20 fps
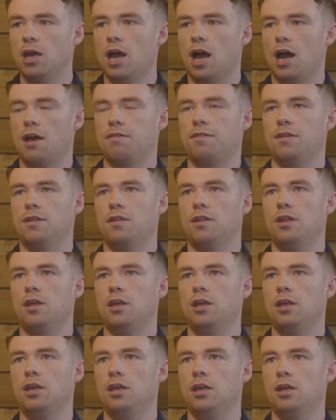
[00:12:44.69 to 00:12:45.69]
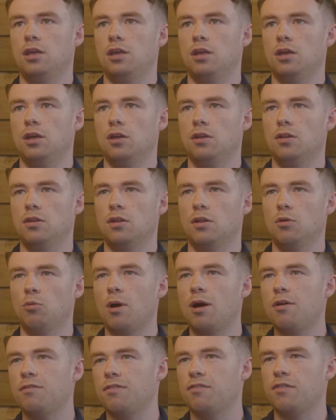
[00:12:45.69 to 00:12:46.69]
I think the
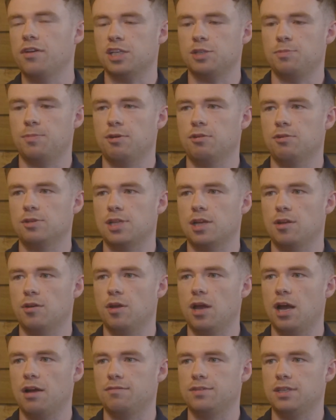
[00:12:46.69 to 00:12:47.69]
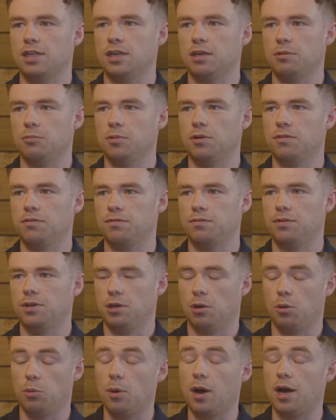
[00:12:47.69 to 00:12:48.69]
wealth of experience that you have dealing with
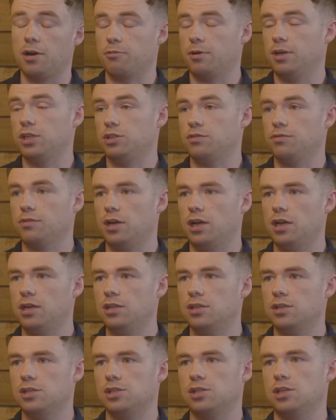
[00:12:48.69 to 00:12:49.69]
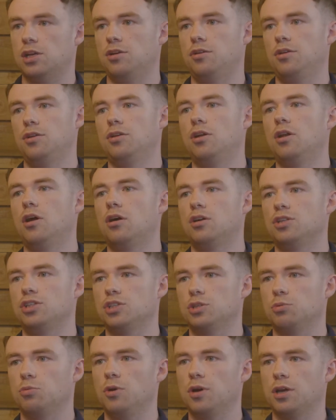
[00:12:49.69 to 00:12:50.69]
a wide range of clients, so you're not
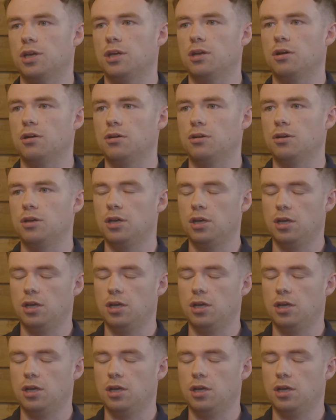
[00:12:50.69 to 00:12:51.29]
just working on